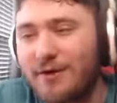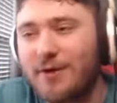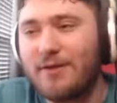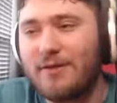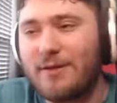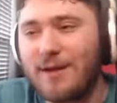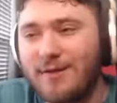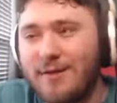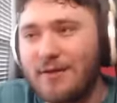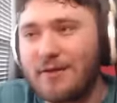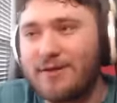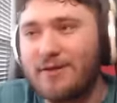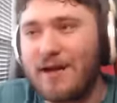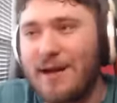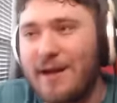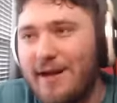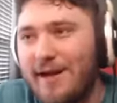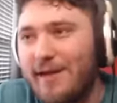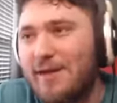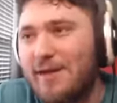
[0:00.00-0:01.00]
that does
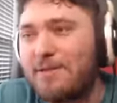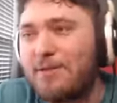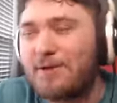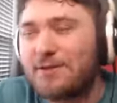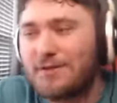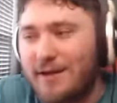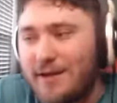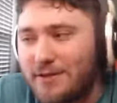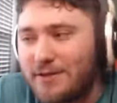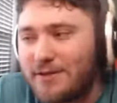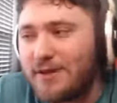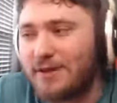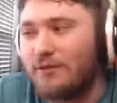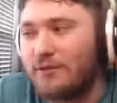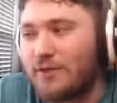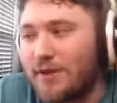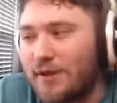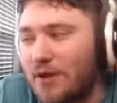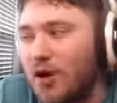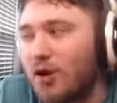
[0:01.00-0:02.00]
80%
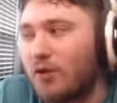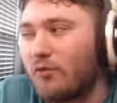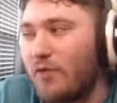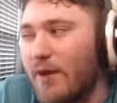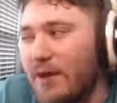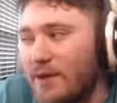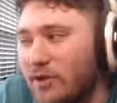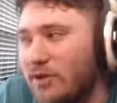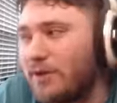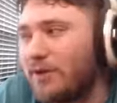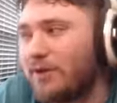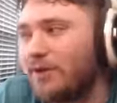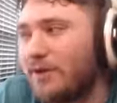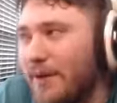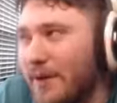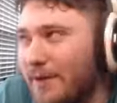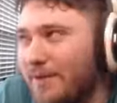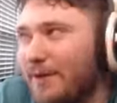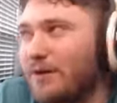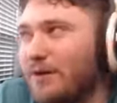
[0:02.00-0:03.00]
of the original
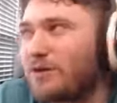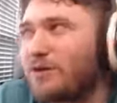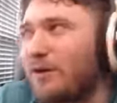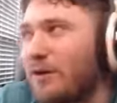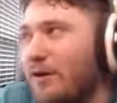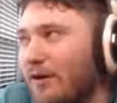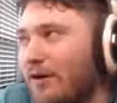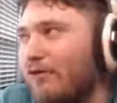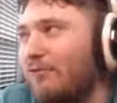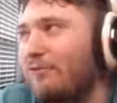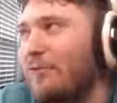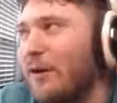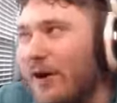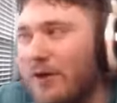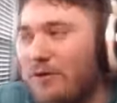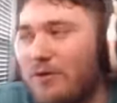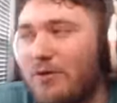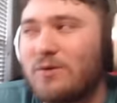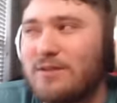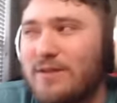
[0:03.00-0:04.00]
damage of
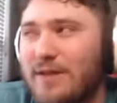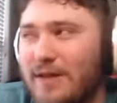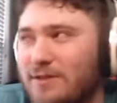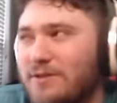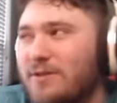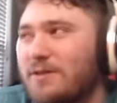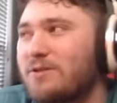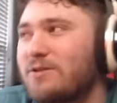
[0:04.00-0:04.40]
pyrotechnic